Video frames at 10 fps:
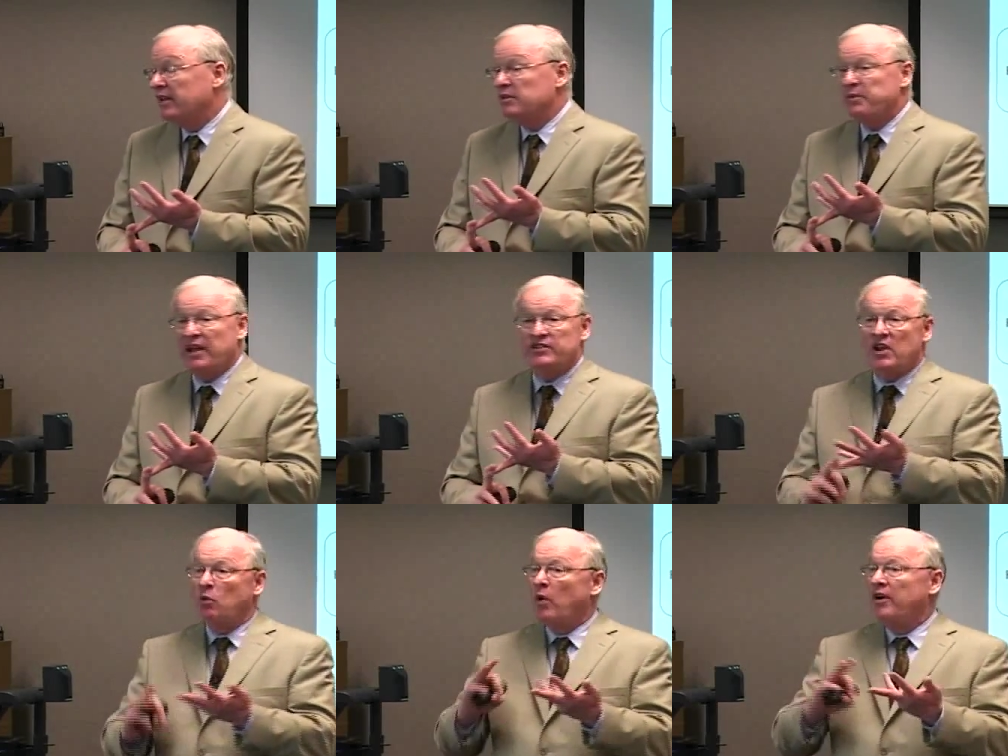It depends
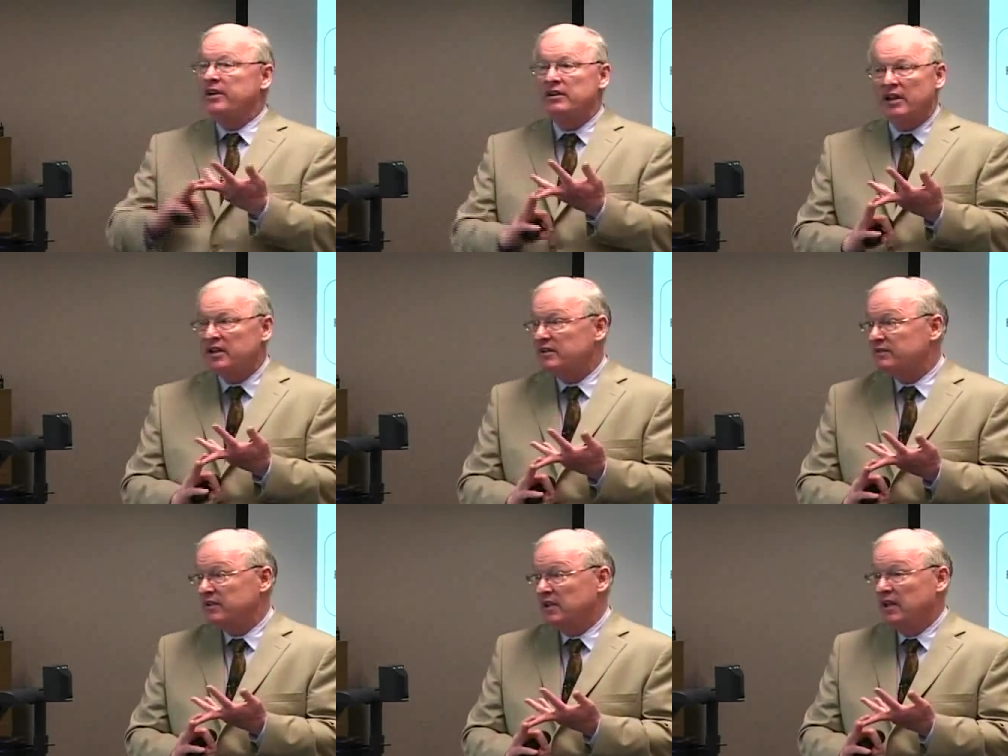on where you
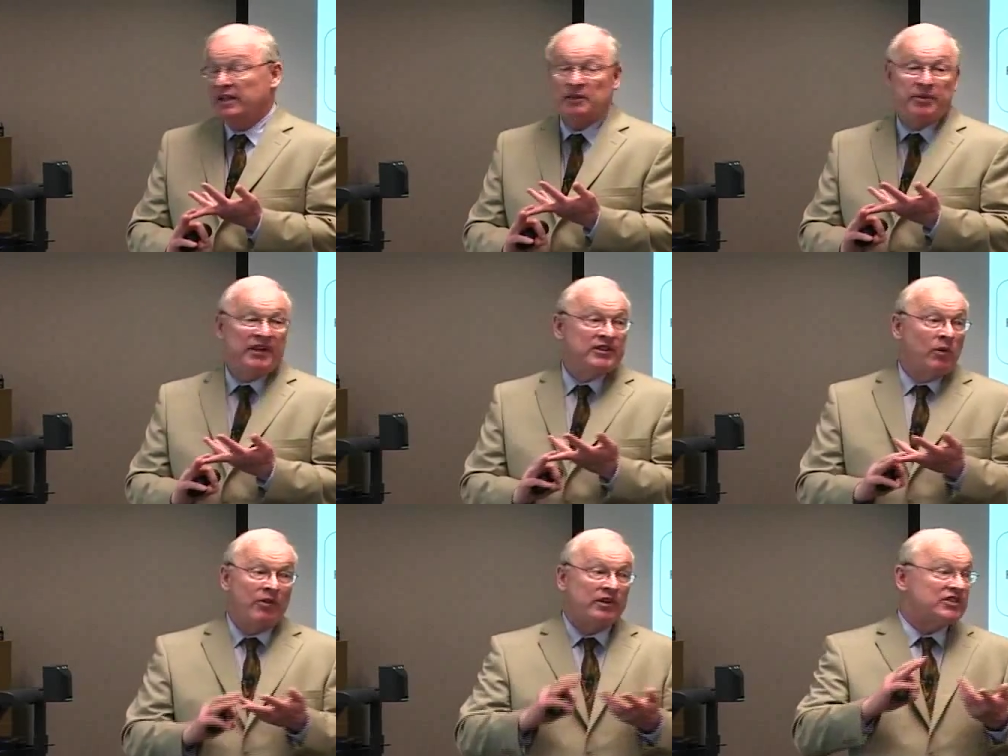live. It depends
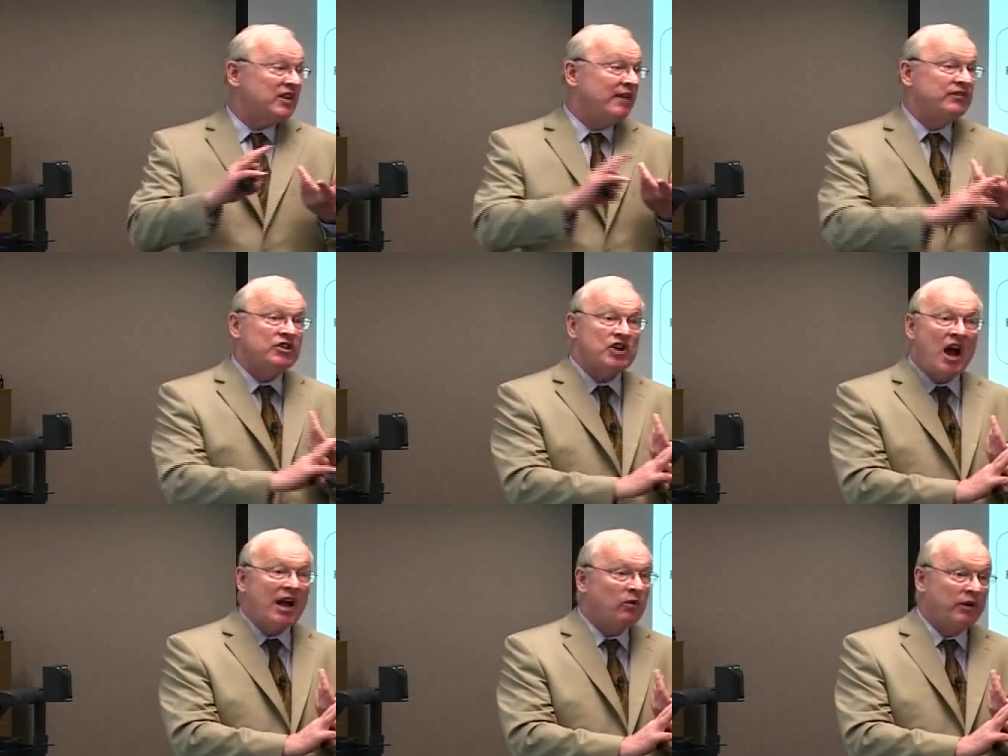on whether it's safe to
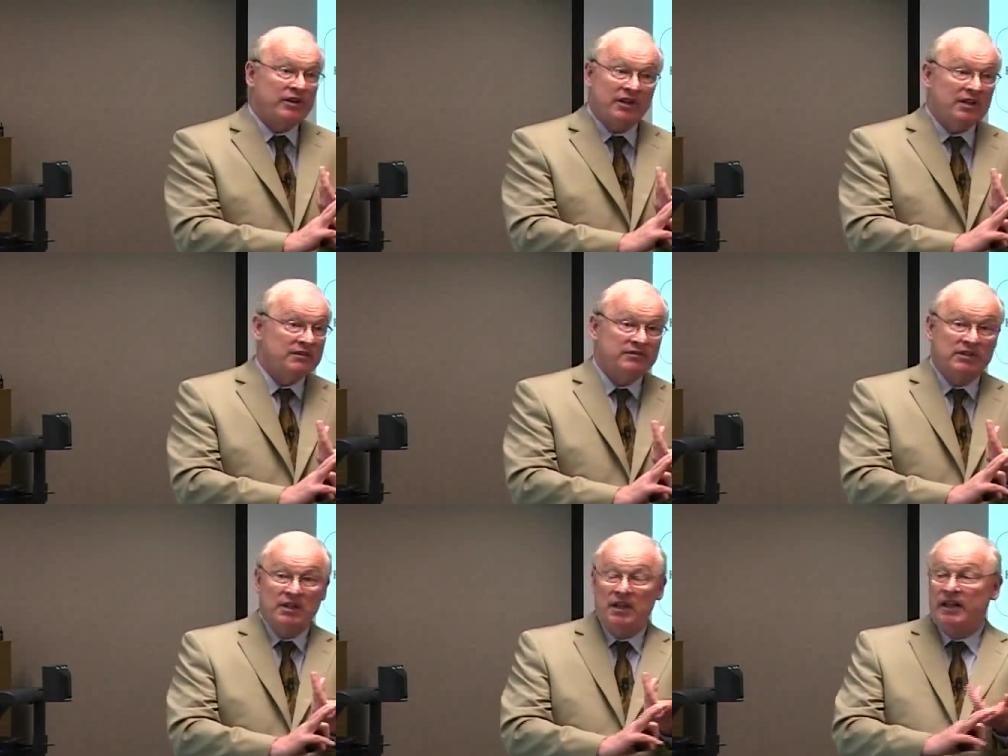jog where you live.
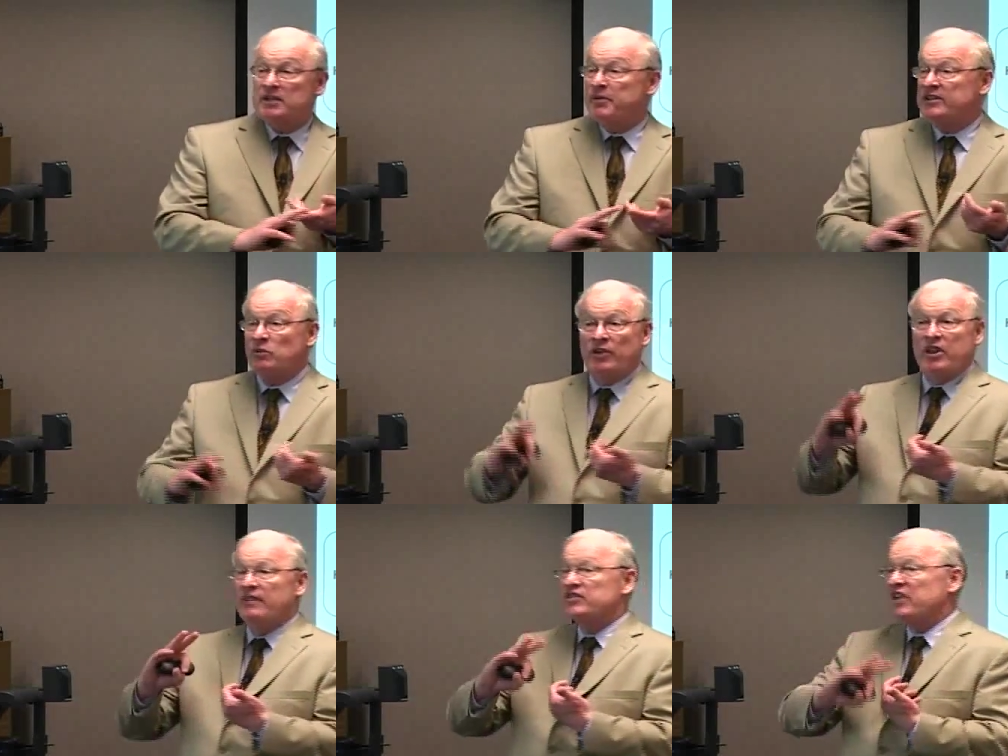It depends on
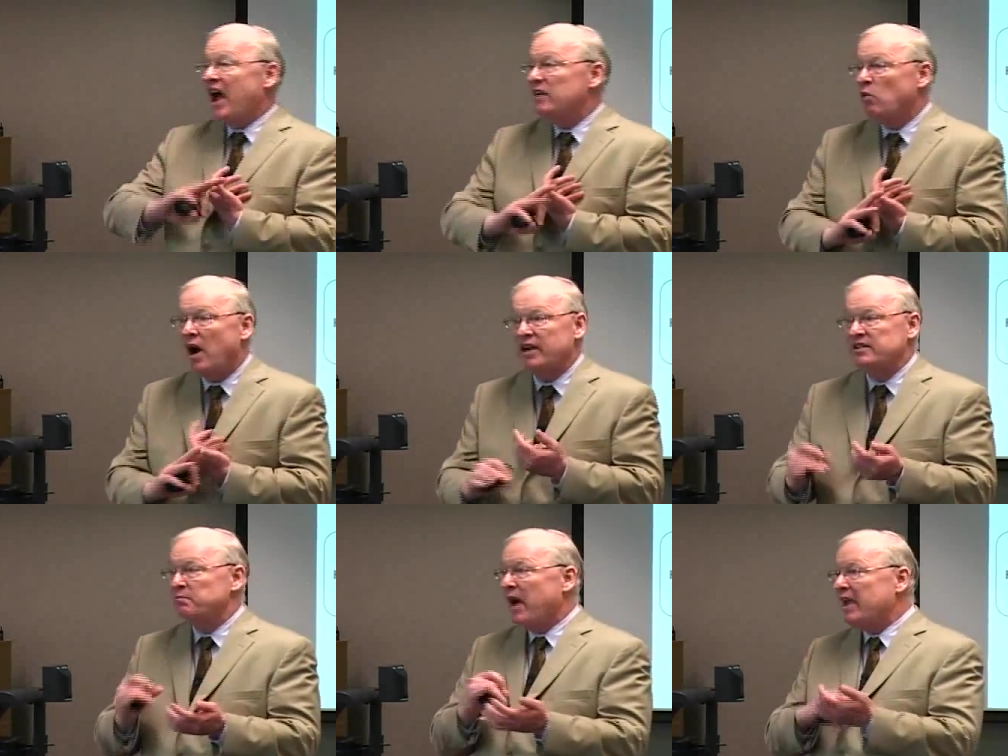whether you have
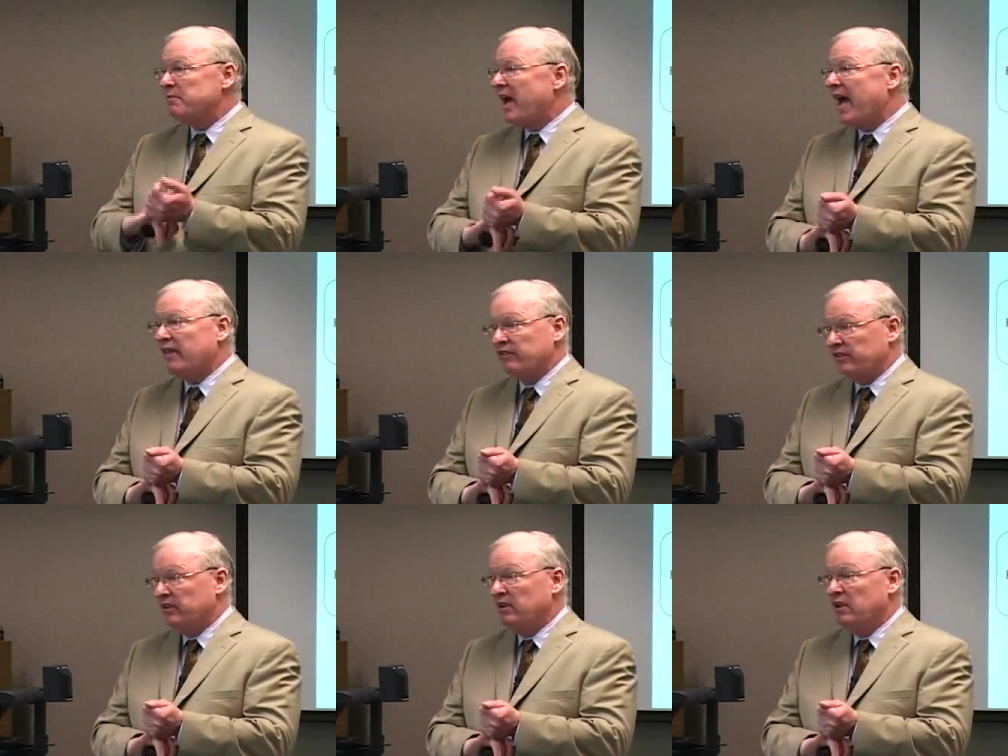sidewalks and bike paths.